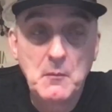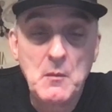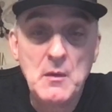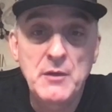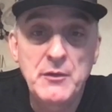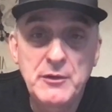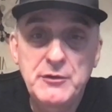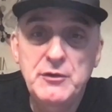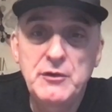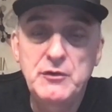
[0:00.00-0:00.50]

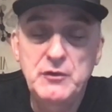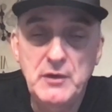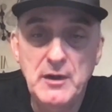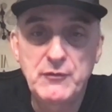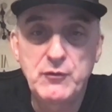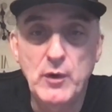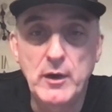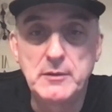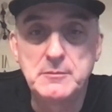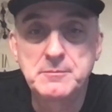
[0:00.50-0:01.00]
This is
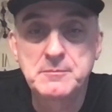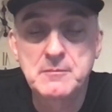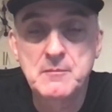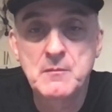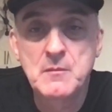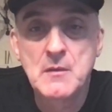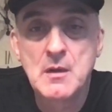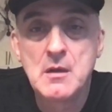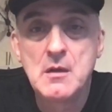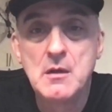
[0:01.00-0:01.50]
different.
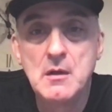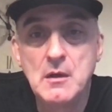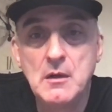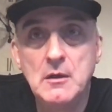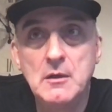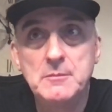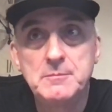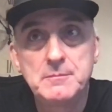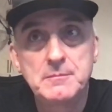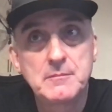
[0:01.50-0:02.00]

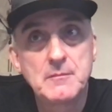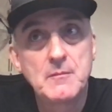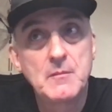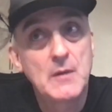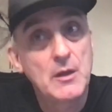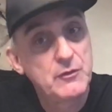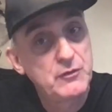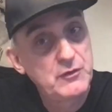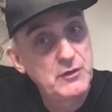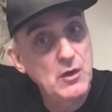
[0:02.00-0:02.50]

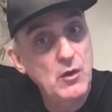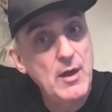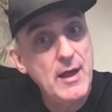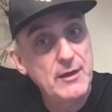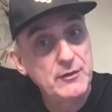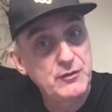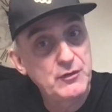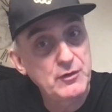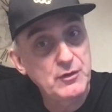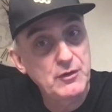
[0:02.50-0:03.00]
Still
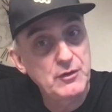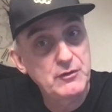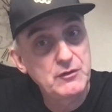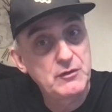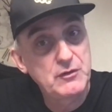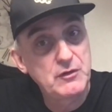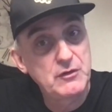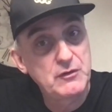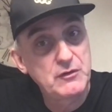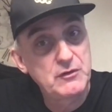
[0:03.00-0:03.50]
has
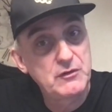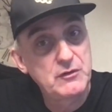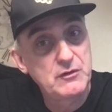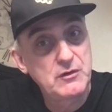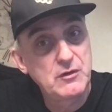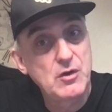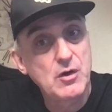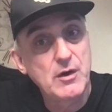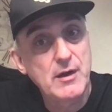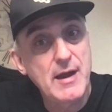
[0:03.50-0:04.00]

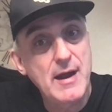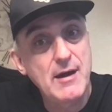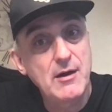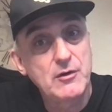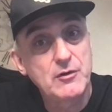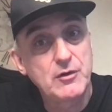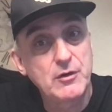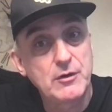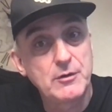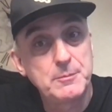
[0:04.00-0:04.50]
their
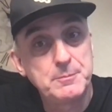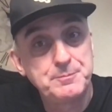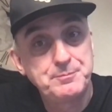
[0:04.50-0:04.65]
character,